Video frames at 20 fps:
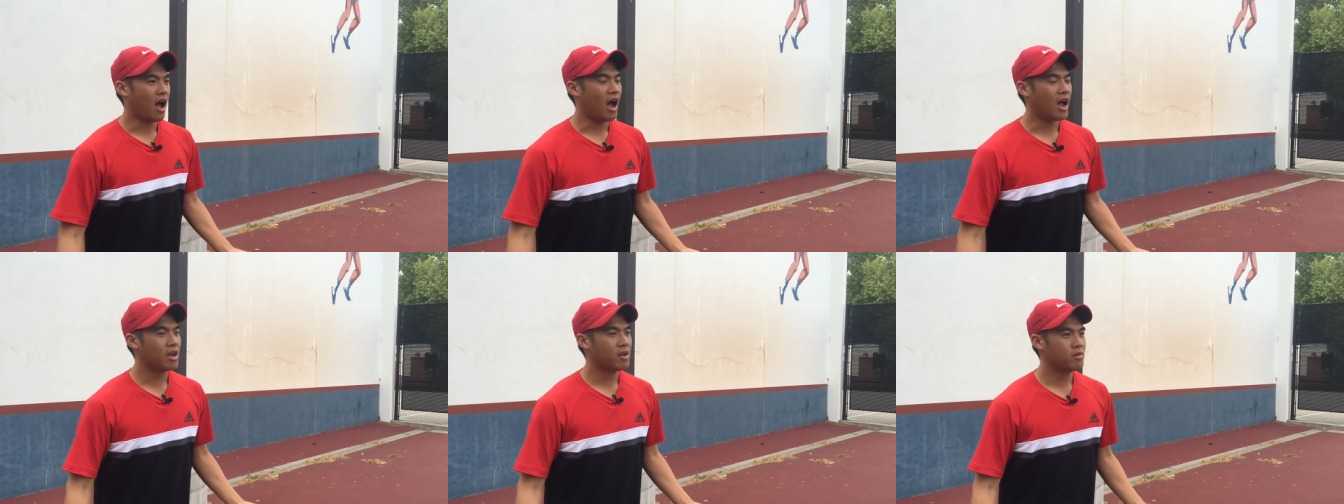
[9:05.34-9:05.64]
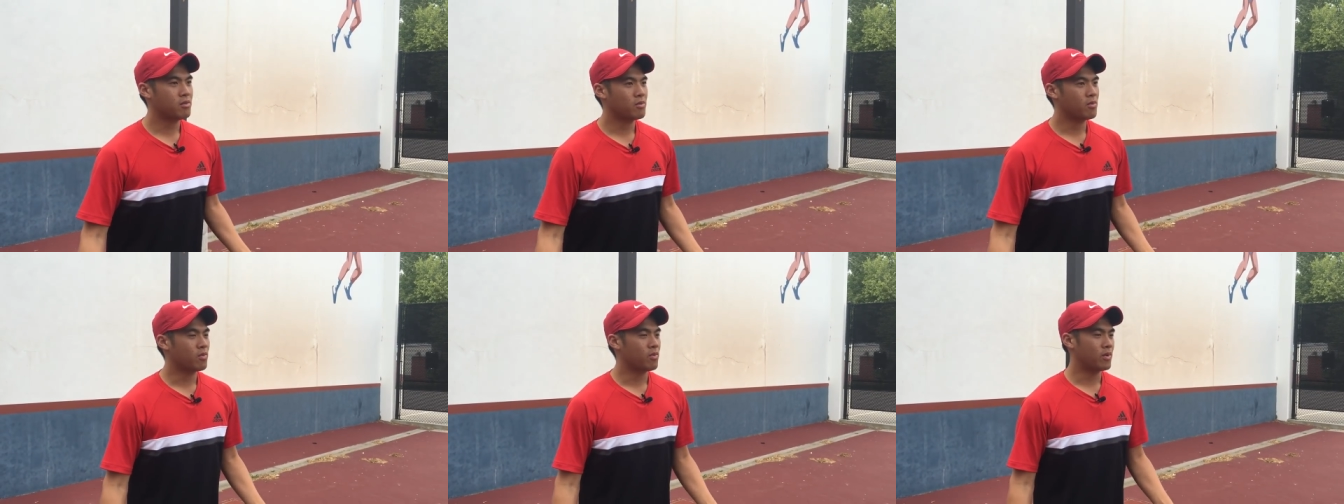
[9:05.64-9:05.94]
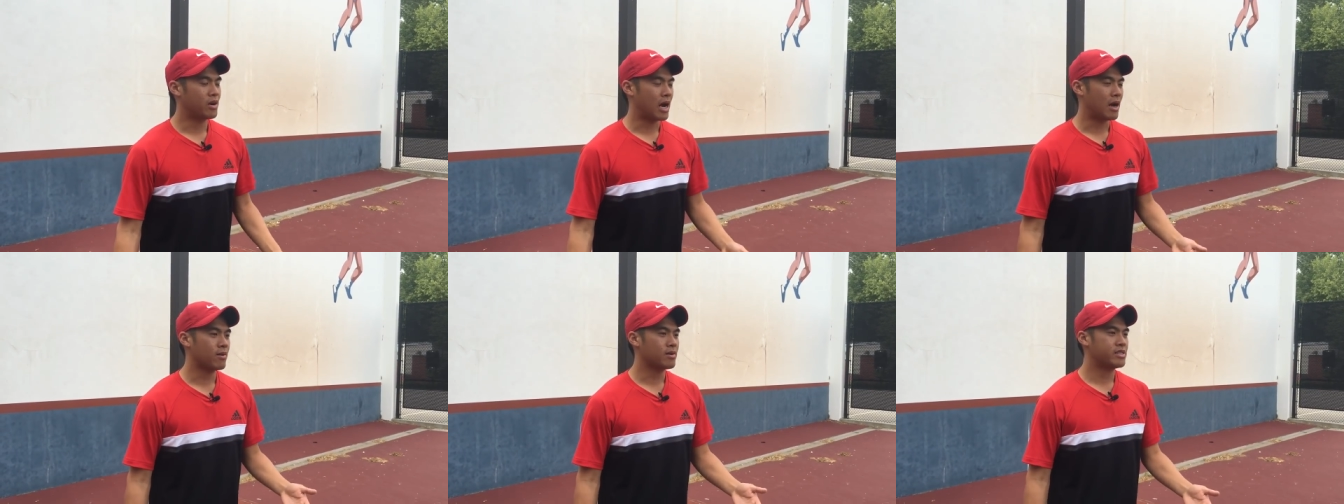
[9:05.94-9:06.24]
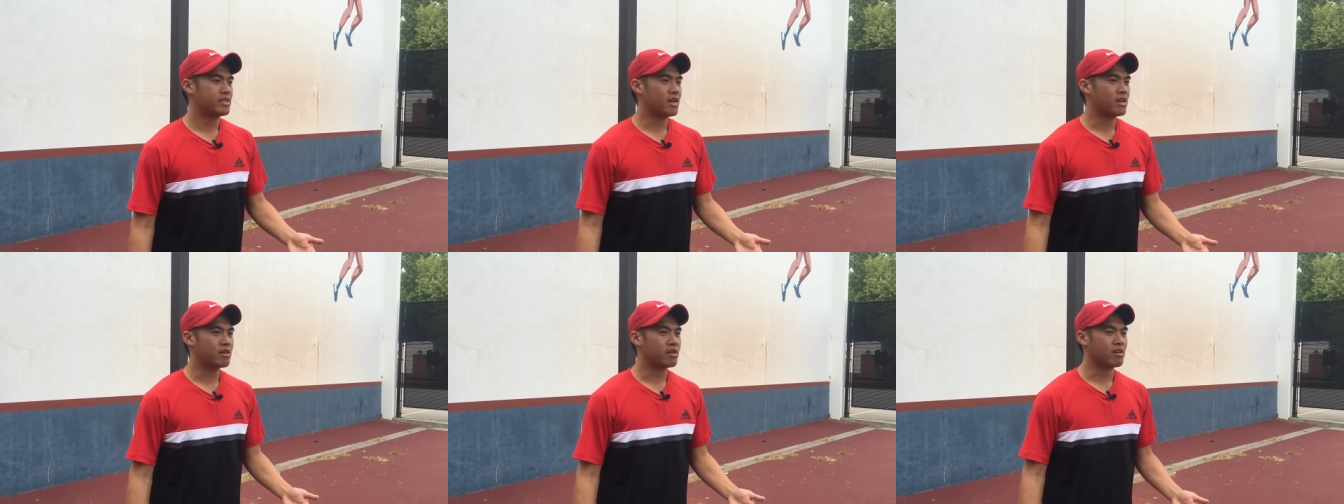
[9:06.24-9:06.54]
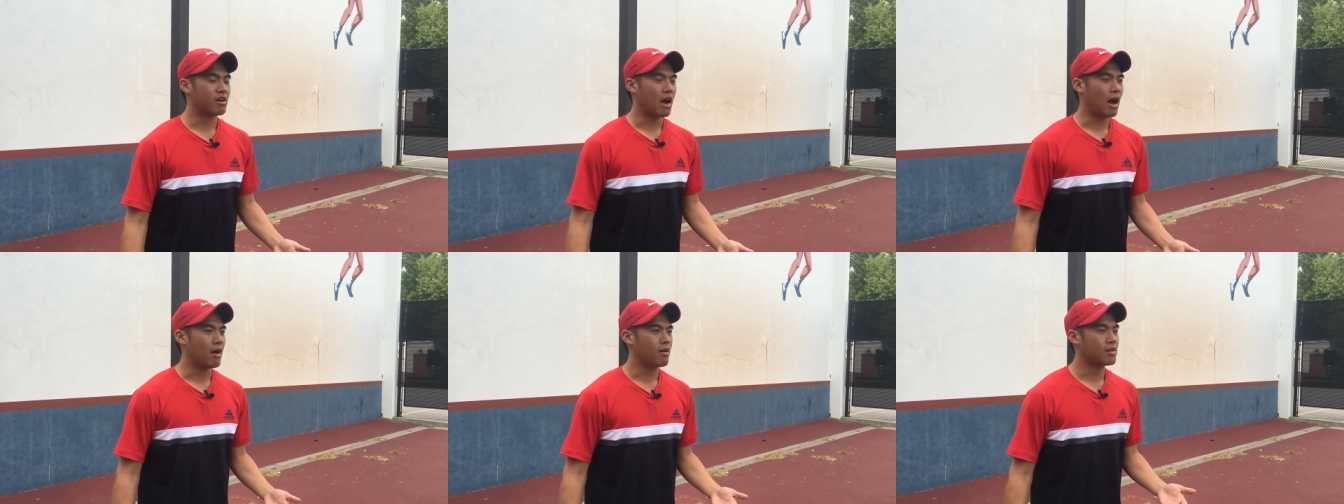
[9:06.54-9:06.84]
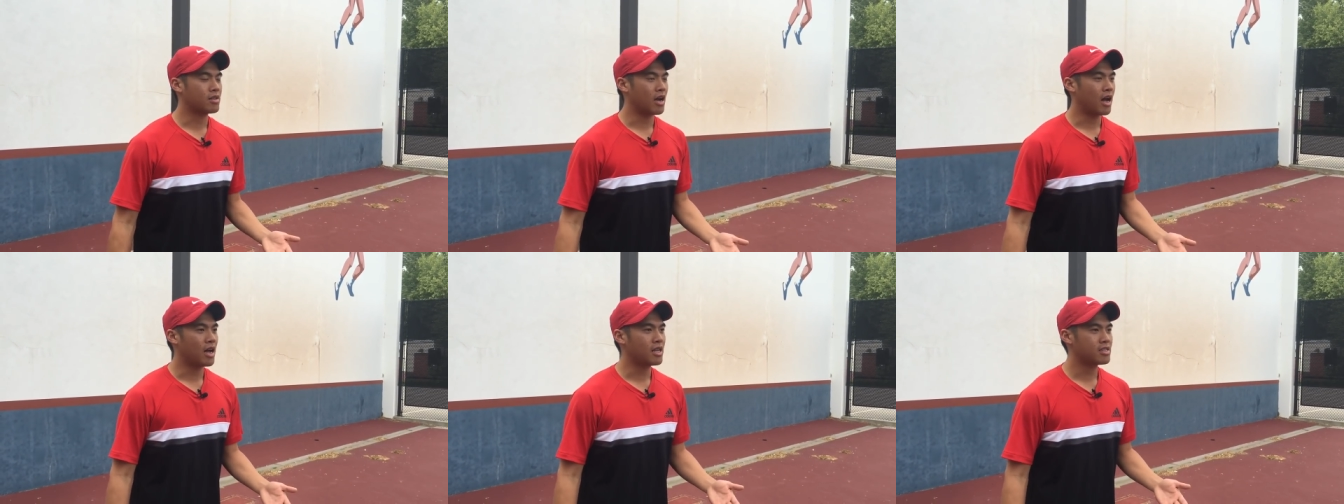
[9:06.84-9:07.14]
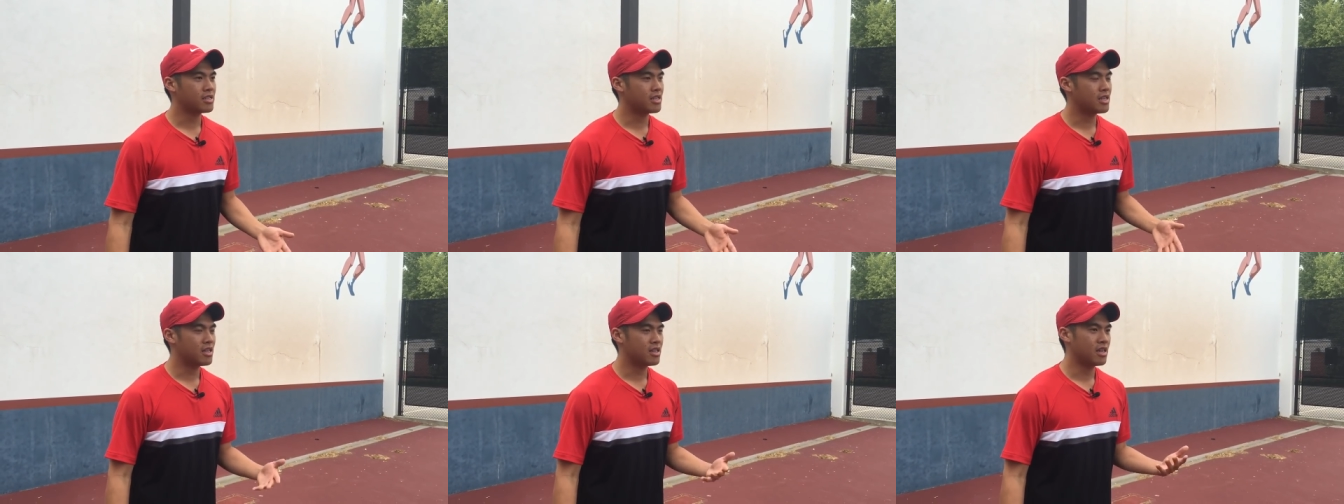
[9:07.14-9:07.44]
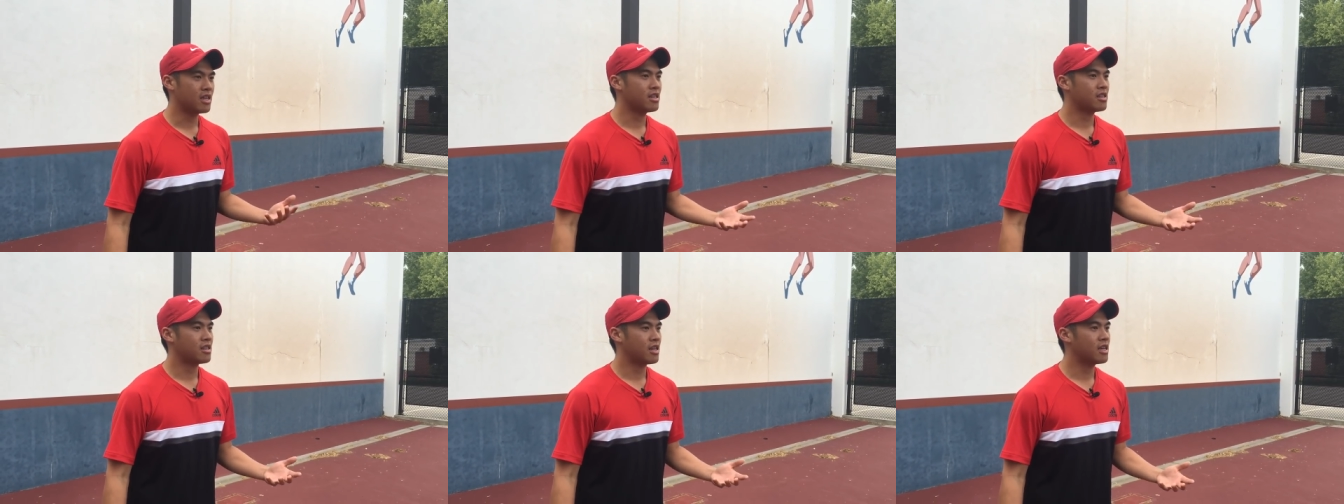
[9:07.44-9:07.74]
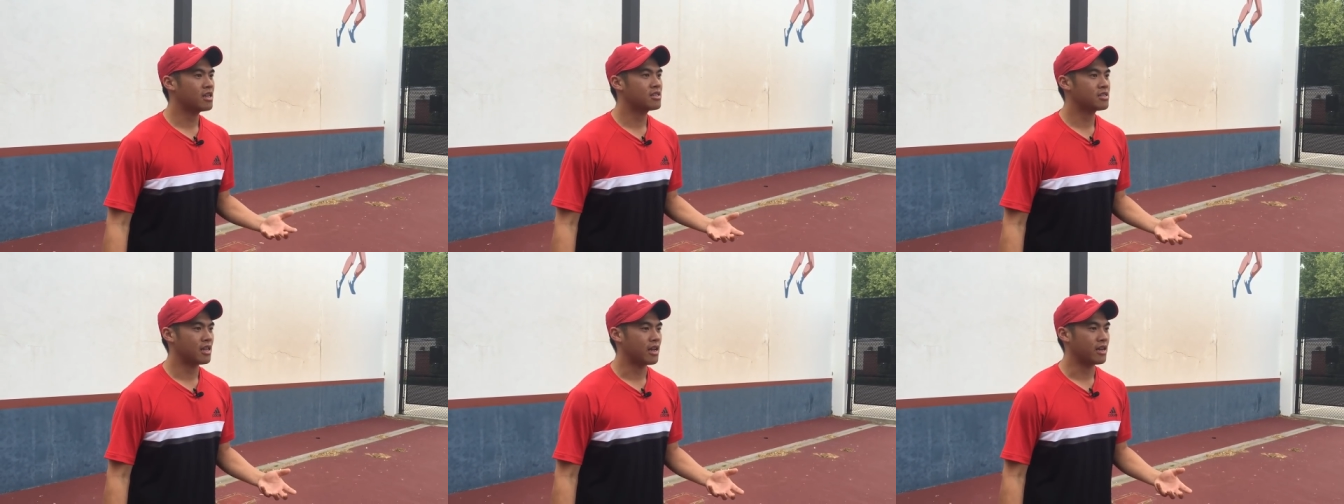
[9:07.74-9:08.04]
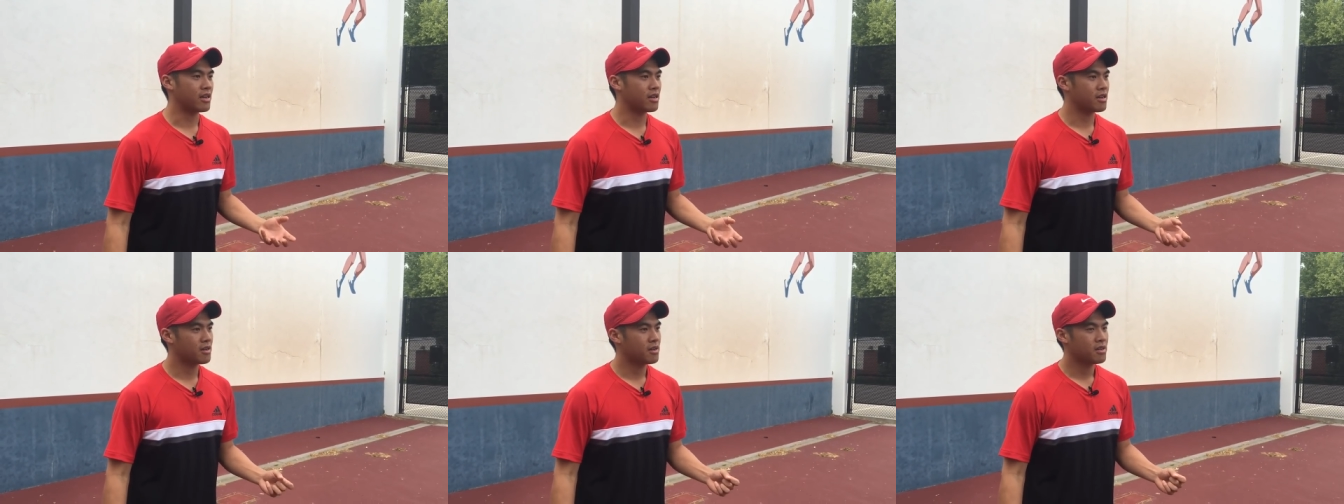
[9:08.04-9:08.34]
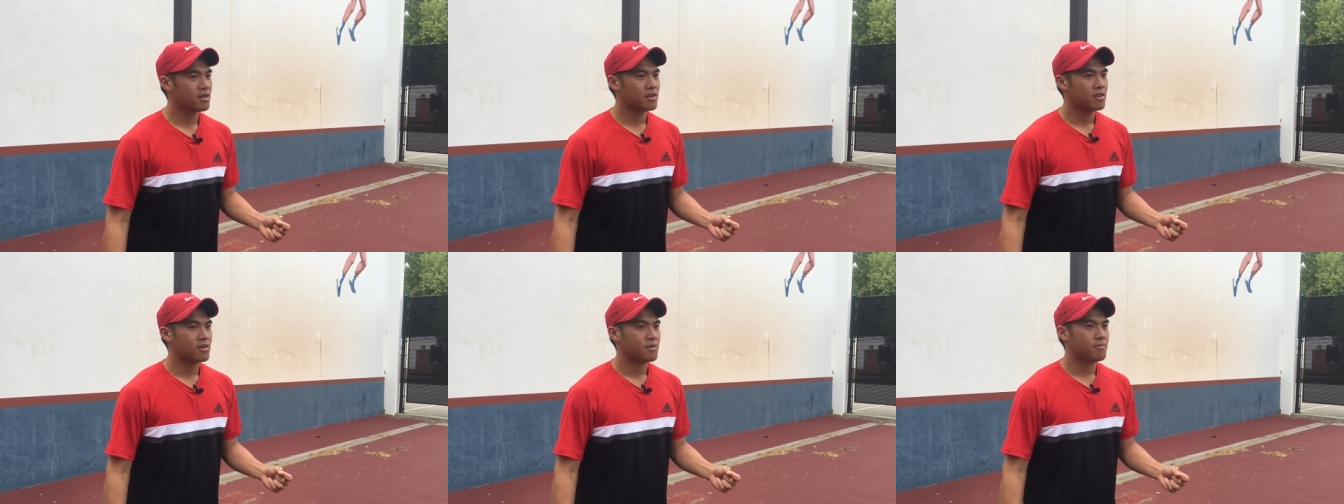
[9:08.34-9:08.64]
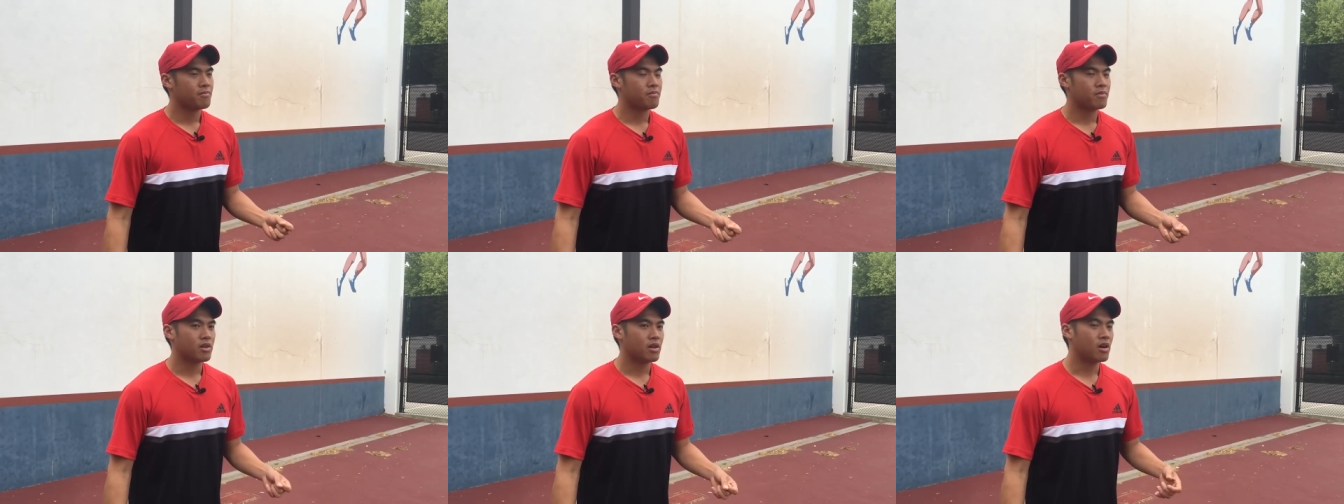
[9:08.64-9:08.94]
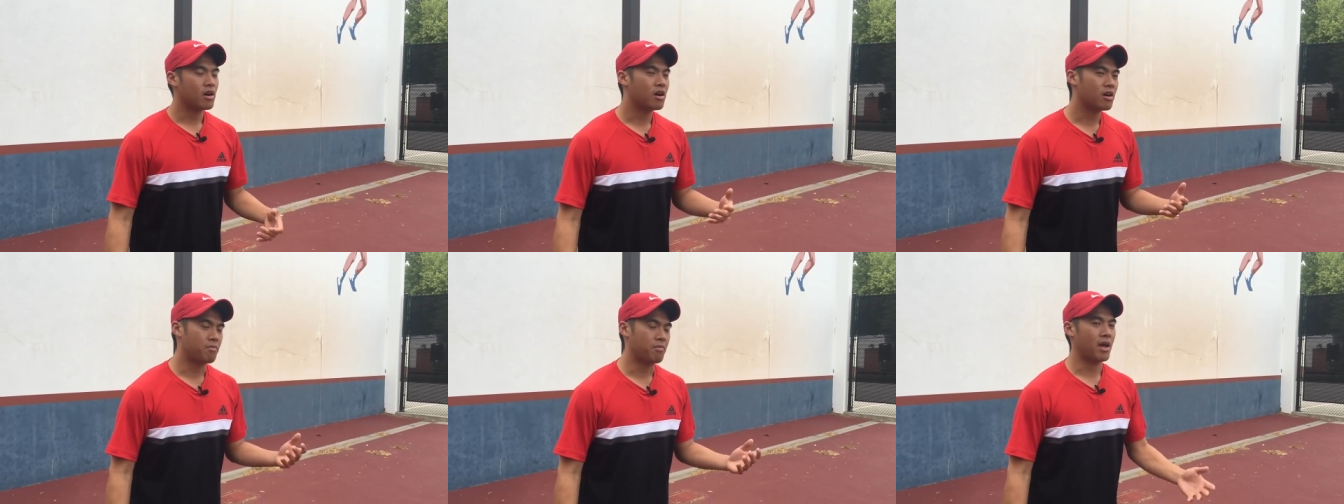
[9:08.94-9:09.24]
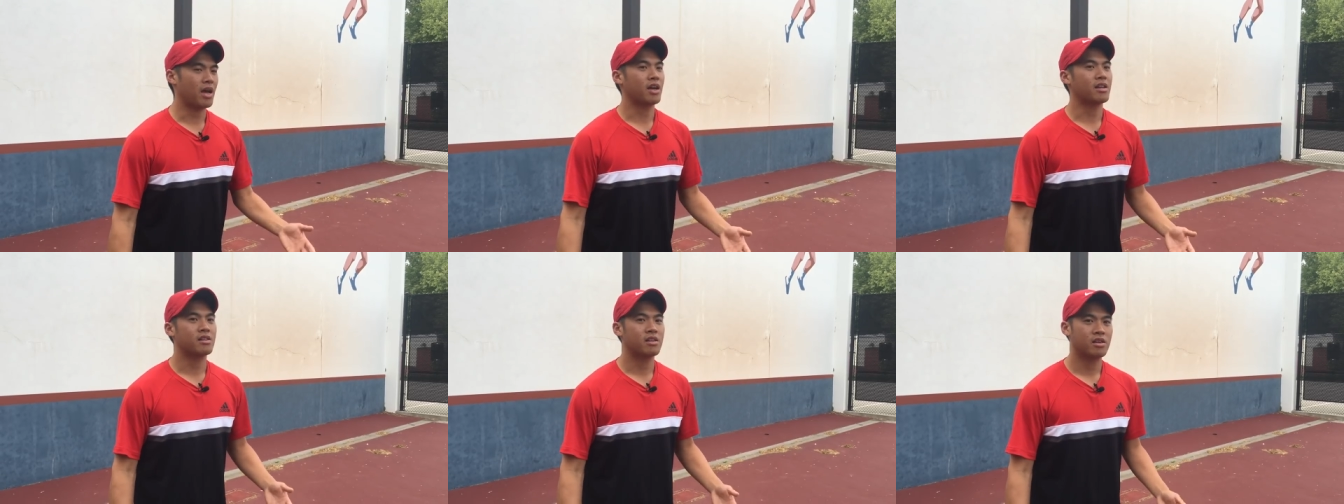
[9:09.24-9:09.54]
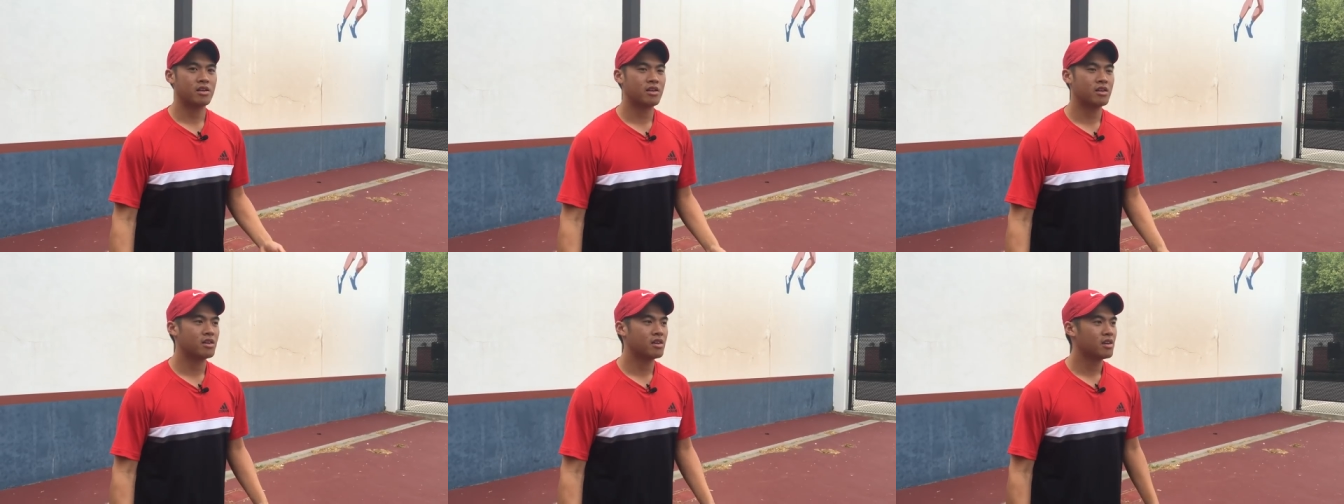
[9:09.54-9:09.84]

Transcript: when I was younger, I would constantly think things like, oh man,